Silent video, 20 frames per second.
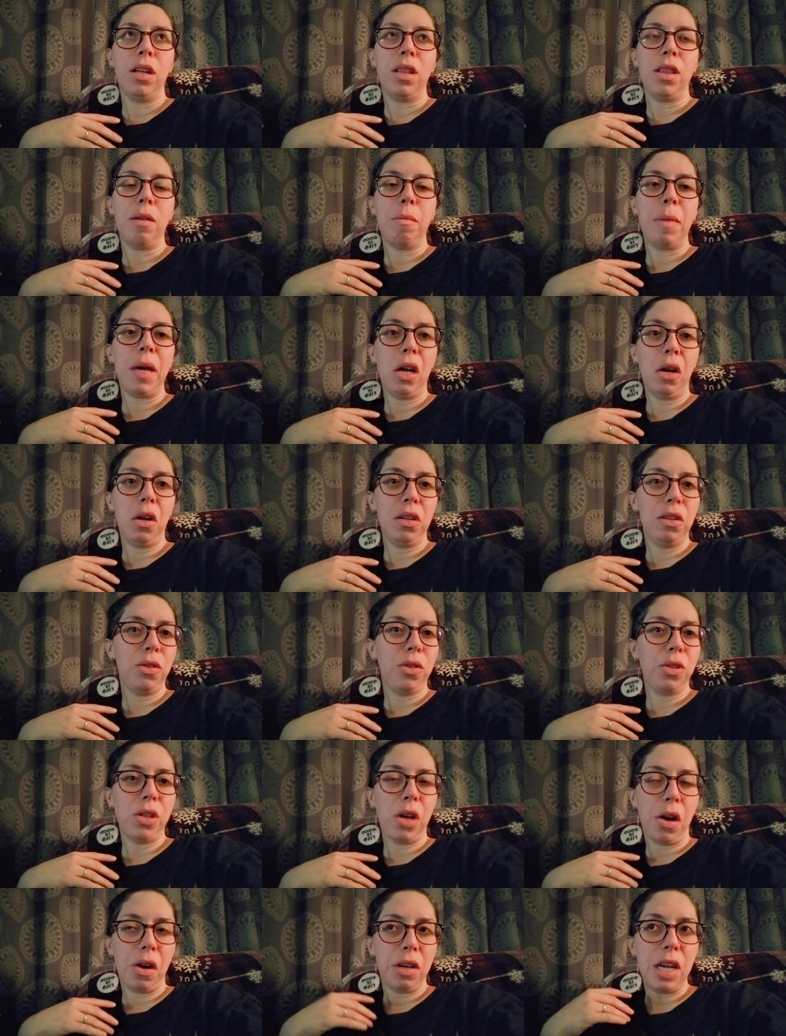the
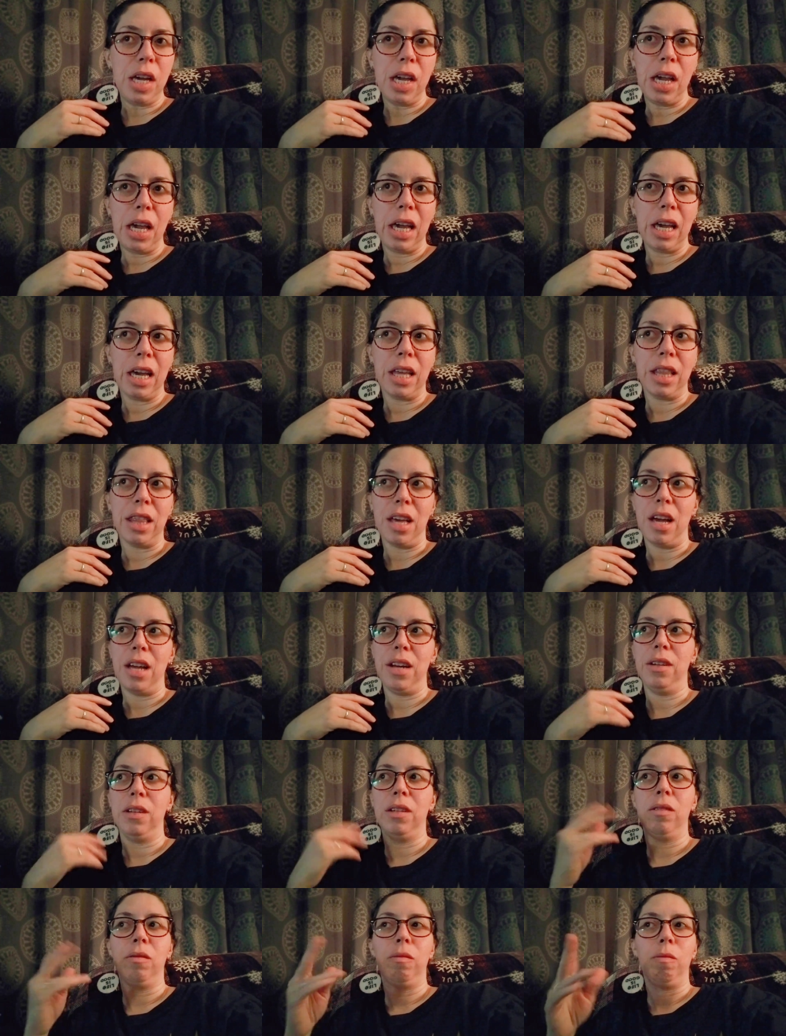parents talking and
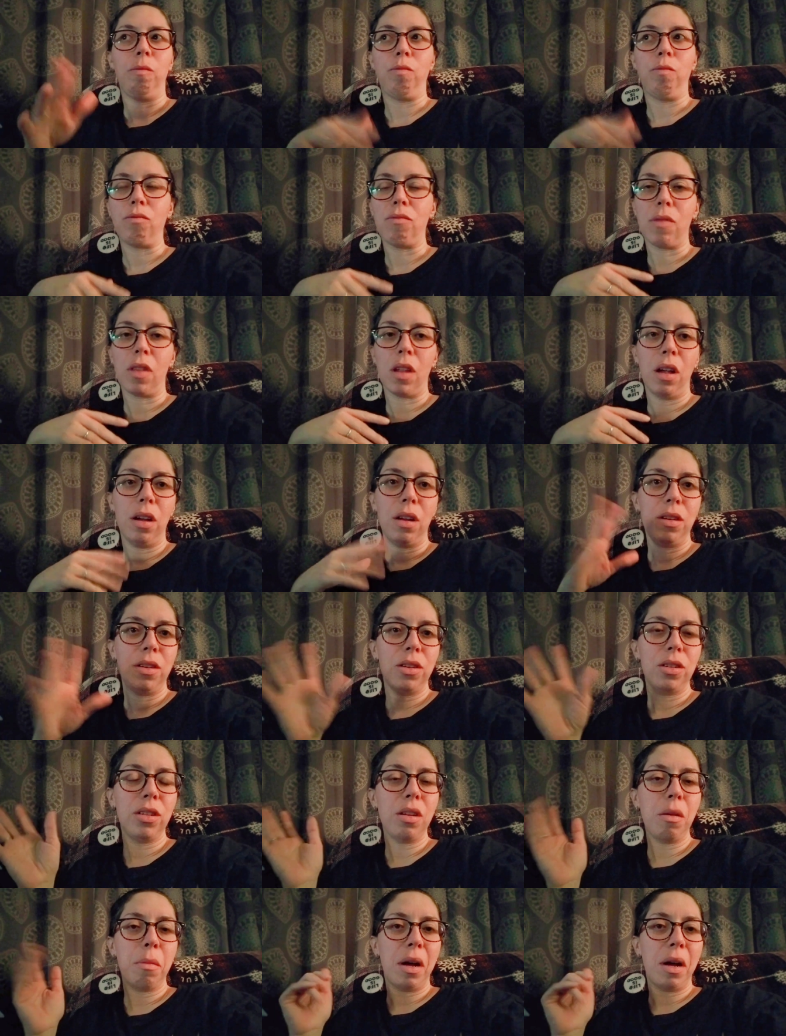then
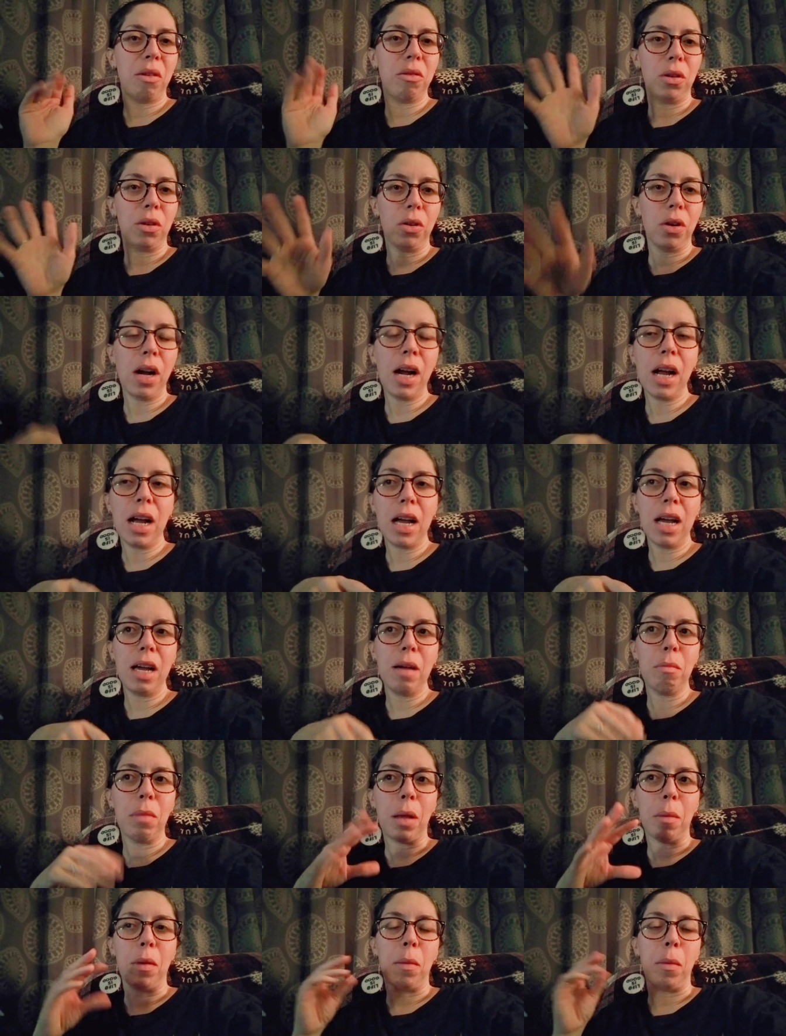just about the
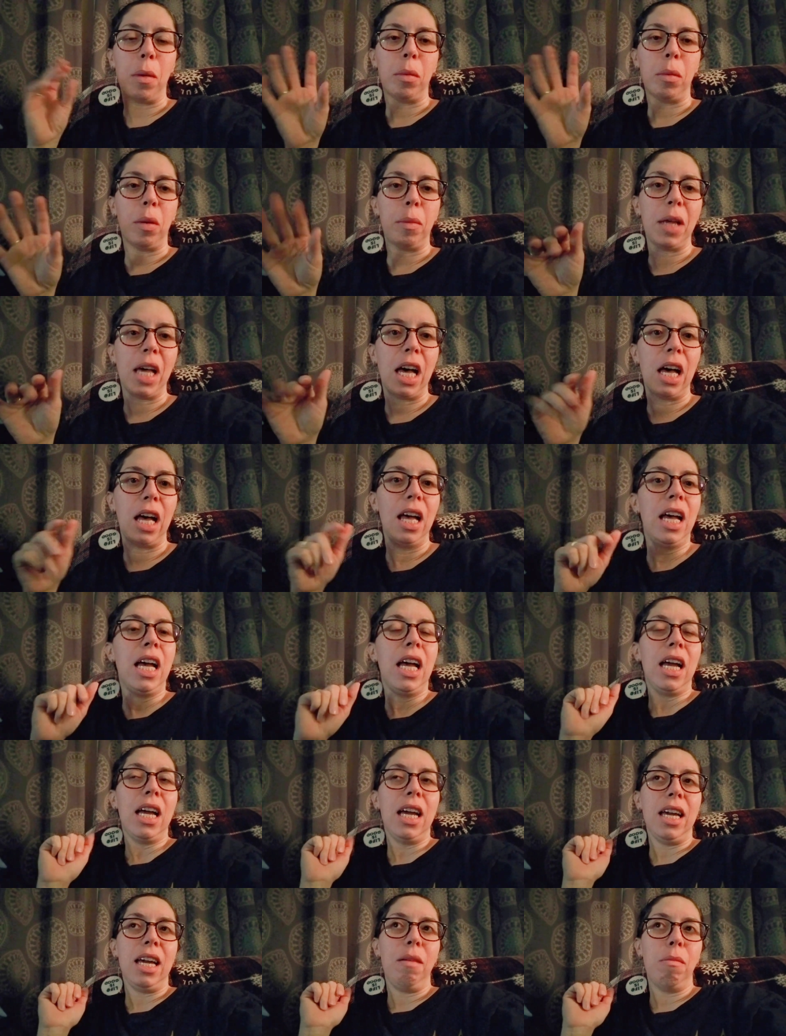crime, blah, blah, blah, blah, blah.
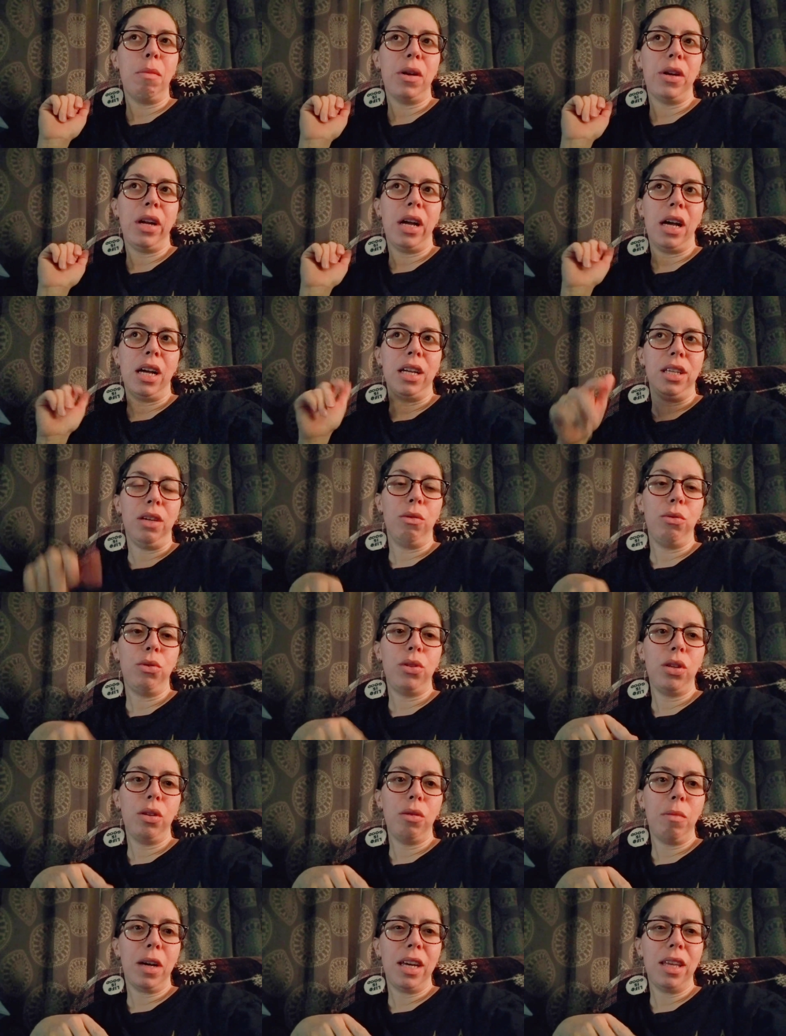He put it on
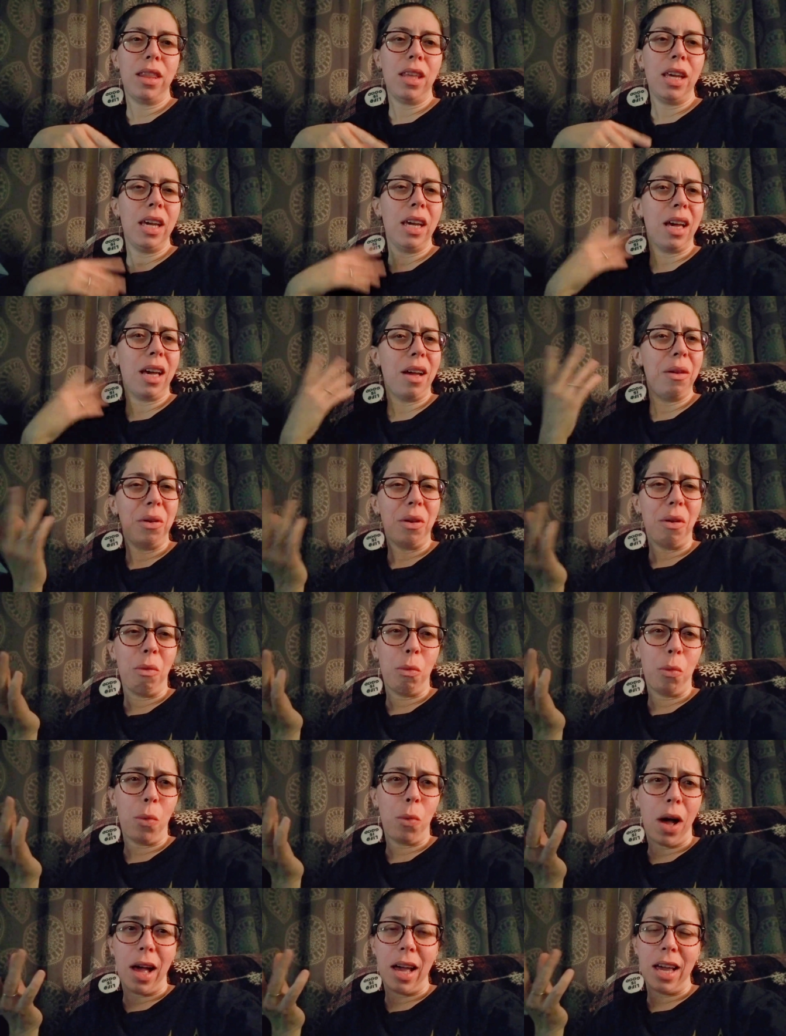YouTube, I think. I don't know
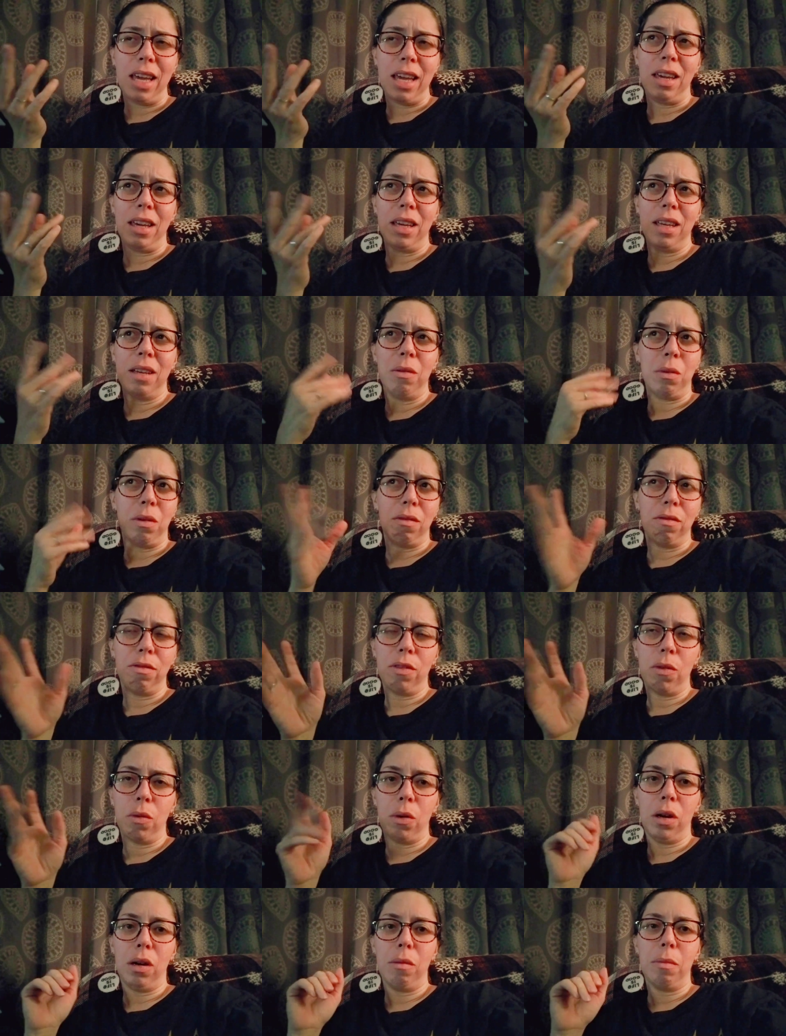why, what
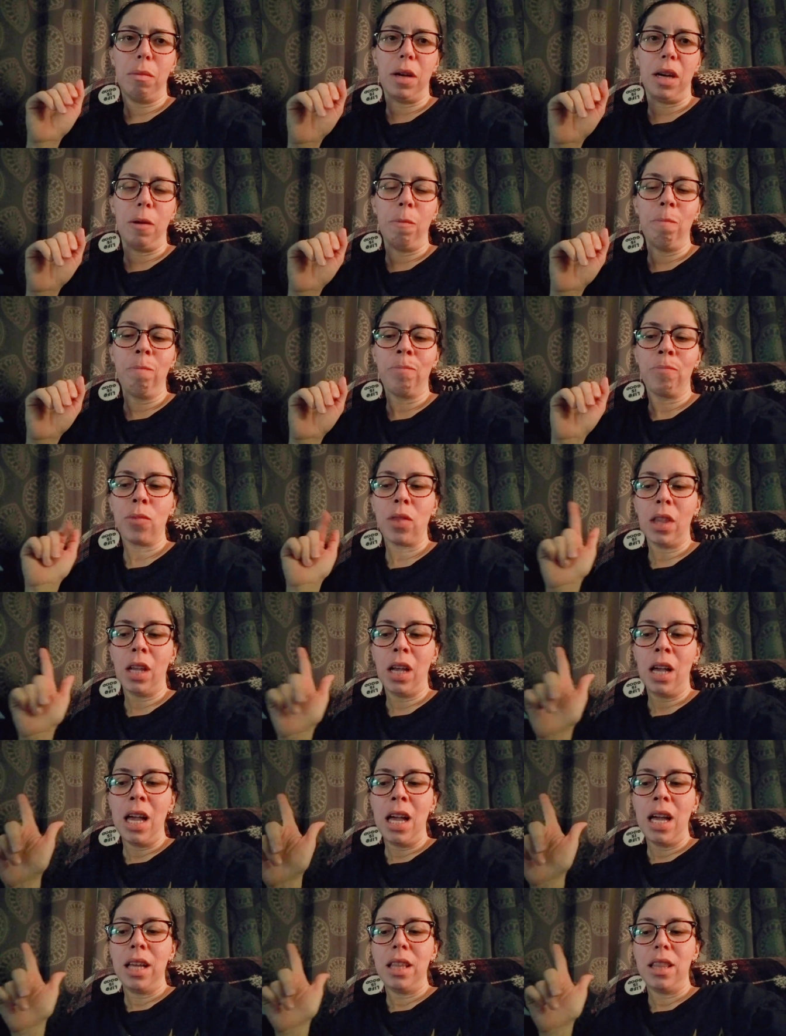for, but
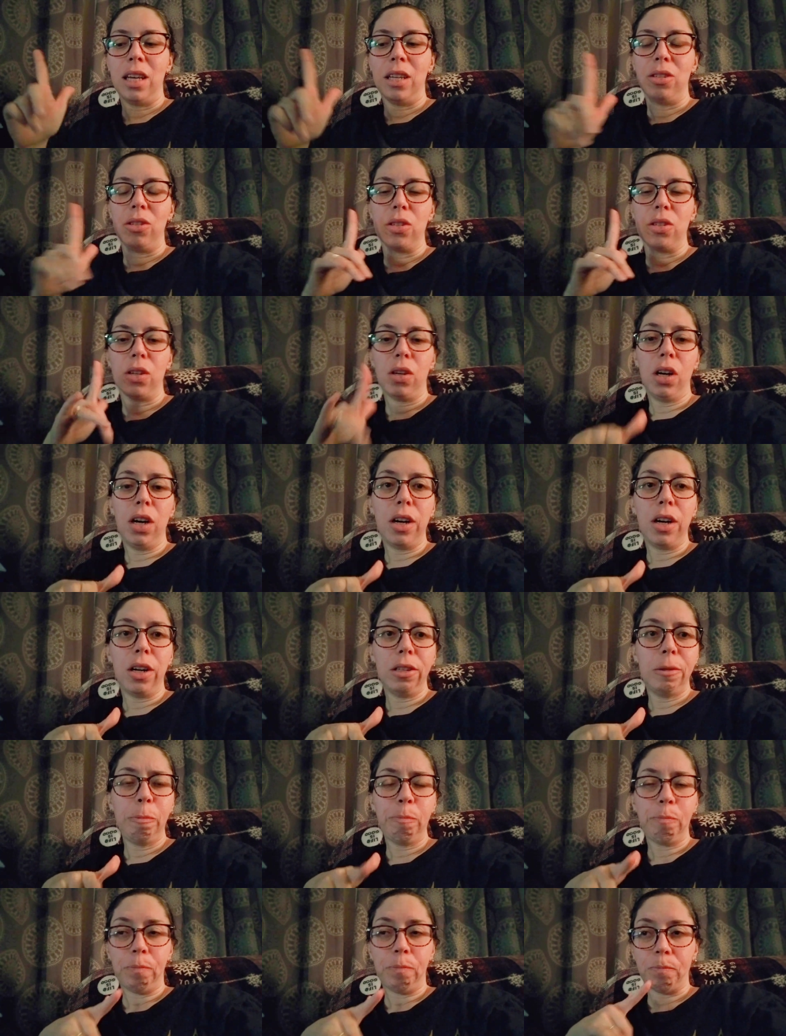this
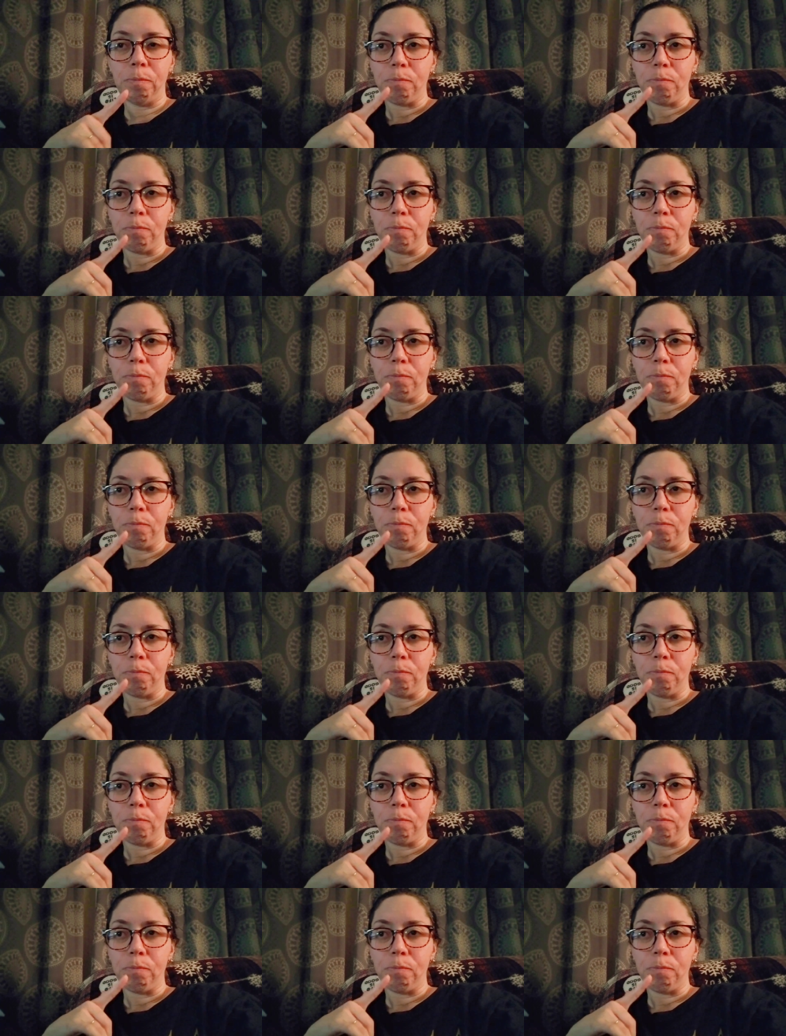girl